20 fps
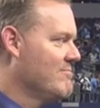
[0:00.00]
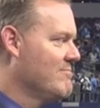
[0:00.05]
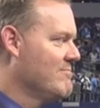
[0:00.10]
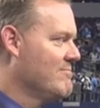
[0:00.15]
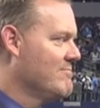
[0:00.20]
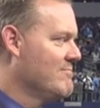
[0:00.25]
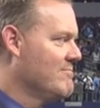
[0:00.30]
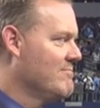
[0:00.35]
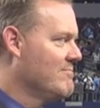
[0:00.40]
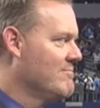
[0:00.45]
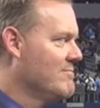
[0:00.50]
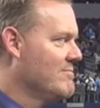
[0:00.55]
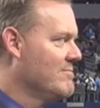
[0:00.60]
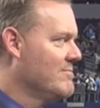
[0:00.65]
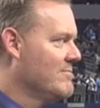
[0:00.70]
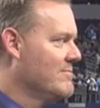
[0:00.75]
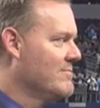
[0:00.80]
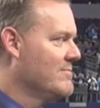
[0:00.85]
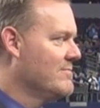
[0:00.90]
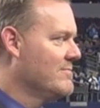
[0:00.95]

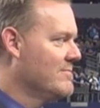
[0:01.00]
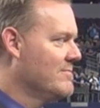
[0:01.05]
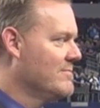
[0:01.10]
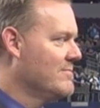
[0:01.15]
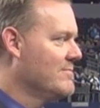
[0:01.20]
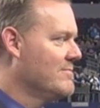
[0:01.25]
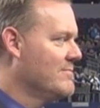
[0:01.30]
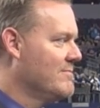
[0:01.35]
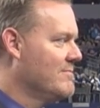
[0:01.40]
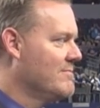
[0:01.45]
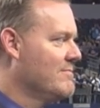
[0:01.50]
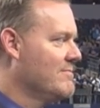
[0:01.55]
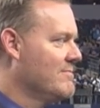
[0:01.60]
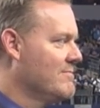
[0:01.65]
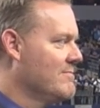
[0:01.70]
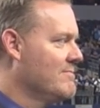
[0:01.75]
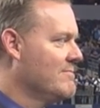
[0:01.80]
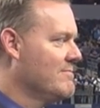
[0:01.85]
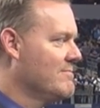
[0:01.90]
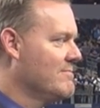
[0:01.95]

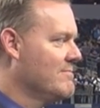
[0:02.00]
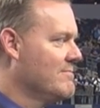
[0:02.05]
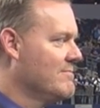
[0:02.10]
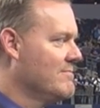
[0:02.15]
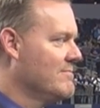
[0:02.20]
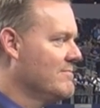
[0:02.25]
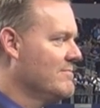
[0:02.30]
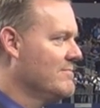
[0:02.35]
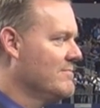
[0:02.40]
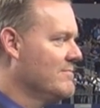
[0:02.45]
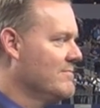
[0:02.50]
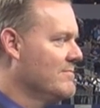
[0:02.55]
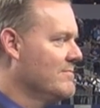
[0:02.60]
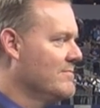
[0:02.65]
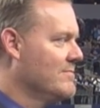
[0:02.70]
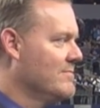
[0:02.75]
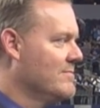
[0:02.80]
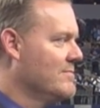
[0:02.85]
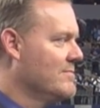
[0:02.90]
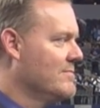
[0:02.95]

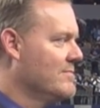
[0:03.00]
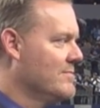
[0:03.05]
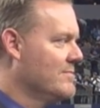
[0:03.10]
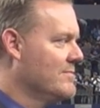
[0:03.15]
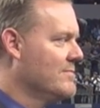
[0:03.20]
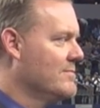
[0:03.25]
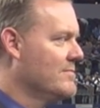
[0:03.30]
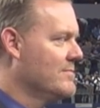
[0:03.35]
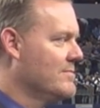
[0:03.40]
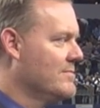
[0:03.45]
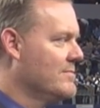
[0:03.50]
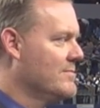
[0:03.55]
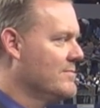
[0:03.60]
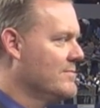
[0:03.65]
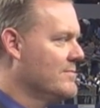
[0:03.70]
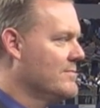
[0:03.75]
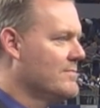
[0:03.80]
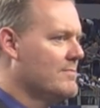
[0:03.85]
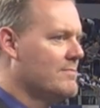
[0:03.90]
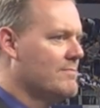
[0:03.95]

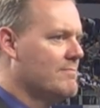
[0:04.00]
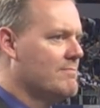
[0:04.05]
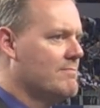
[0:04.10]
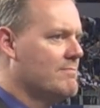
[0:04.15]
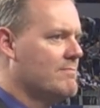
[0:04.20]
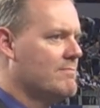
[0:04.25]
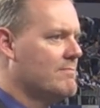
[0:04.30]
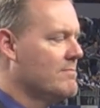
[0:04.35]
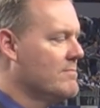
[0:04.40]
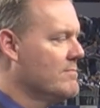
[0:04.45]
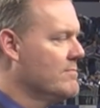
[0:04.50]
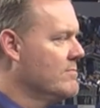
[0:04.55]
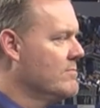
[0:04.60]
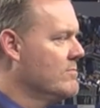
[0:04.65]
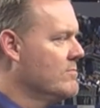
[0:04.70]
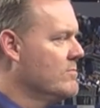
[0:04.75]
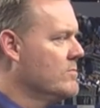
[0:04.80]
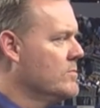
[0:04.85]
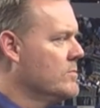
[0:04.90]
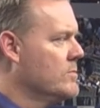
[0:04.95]

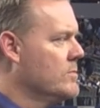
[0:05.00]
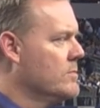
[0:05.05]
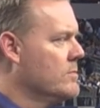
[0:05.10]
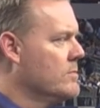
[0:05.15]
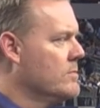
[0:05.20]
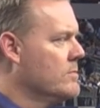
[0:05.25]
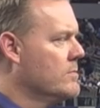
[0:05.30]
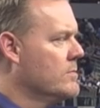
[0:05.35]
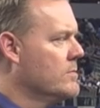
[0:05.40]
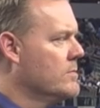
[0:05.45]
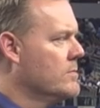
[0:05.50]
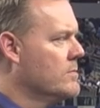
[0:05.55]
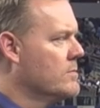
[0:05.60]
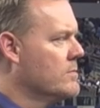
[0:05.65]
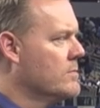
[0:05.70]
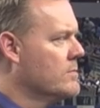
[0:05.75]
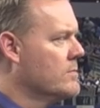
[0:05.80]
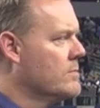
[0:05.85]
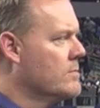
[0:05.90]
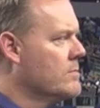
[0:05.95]

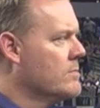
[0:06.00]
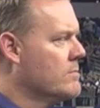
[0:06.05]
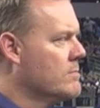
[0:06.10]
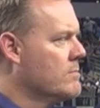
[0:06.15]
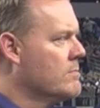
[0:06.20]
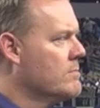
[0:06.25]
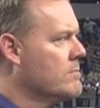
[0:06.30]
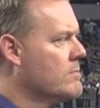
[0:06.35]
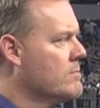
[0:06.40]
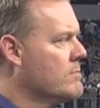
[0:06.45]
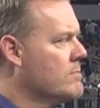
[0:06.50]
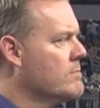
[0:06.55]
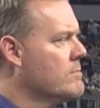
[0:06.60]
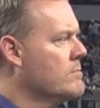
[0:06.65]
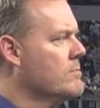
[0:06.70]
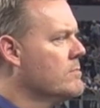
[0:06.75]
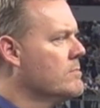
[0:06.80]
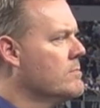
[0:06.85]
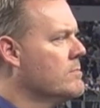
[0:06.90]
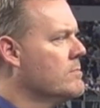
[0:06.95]

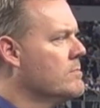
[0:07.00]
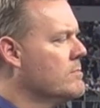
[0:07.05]
No words are spoken by the person on screen.